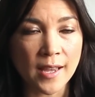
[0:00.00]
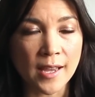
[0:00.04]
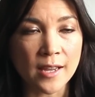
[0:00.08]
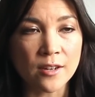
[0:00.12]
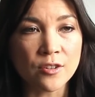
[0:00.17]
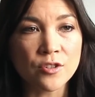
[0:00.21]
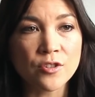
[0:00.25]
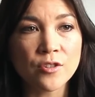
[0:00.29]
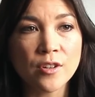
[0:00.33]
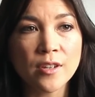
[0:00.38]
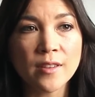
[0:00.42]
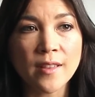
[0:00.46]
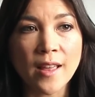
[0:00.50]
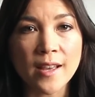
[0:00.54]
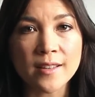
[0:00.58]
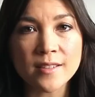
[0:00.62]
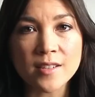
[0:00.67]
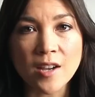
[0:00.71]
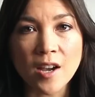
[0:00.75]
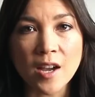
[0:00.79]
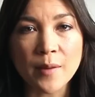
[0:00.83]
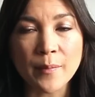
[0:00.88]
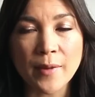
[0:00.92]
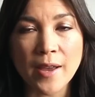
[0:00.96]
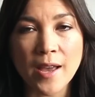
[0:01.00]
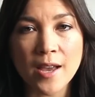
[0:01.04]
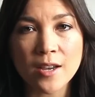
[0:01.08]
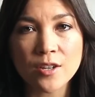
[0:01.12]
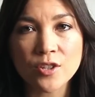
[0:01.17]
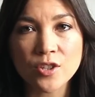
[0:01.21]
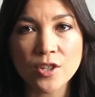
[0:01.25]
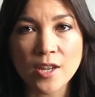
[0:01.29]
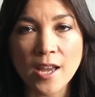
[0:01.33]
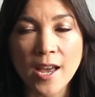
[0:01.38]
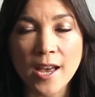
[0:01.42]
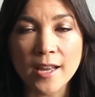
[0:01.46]
And during that time, I
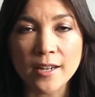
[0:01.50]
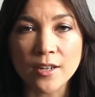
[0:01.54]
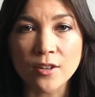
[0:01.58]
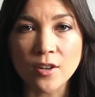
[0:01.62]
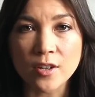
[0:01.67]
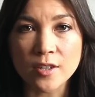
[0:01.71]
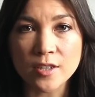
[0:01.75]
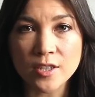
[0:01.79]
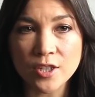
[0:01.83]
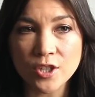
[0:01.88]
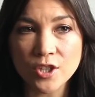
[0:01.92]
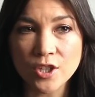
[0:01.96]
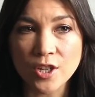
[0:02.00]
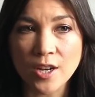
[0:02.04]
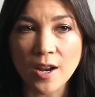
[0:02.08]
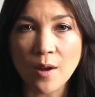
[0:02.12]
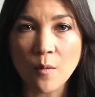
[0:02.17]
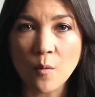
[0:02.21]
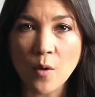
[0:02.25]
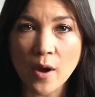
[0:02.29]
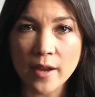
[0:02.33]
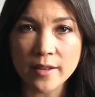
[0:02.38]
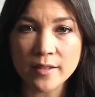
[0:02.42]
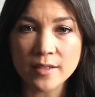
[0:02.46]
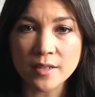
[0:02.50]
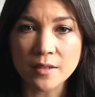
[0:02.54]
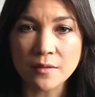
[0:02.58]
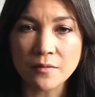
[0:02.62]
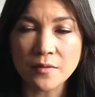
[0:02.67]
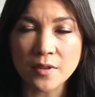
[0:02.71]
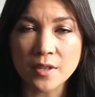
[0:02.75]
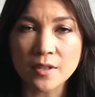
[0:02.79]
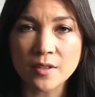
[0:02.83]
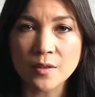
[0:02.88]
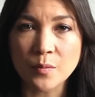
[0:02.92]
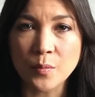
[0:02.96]
actually had an audition at
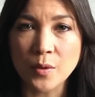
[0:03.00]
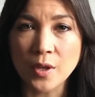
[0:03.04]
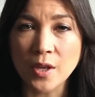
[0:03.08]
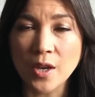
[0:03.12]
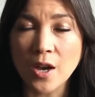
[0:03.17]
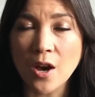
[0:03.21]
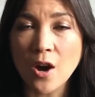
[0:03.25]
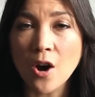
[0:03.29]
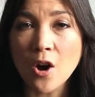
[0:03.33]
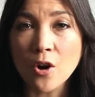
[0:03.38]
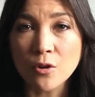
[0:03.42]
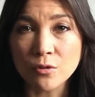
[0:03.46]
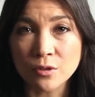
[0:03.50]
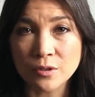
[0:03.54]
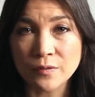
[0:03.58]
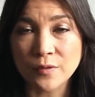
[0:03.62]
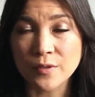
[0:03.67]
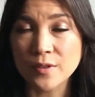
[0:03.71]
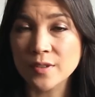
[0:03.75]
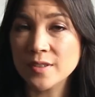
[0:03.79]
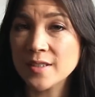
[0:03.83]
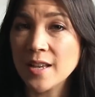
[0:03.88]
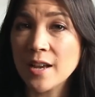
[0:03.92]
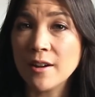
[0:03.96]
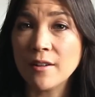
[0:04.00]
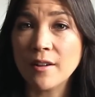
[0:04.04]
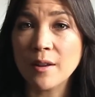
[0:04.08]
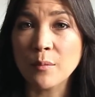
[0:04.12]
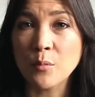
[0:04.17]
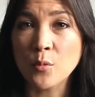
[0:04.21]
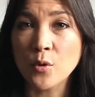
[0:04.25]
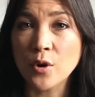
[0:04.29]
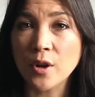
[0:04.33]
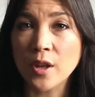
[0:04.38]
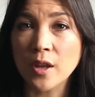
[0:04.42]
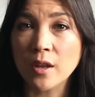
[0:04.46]
YTV to be a host for the Saturday
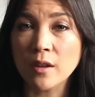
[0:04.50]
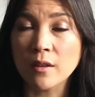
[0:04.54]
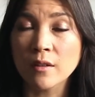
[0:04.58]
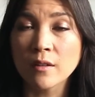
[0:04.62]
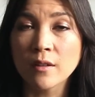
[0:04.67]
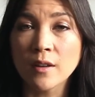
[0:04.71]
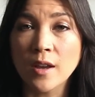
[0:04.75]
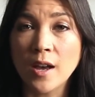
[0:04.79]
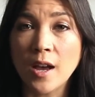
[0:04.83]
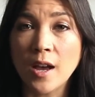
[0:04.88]
morning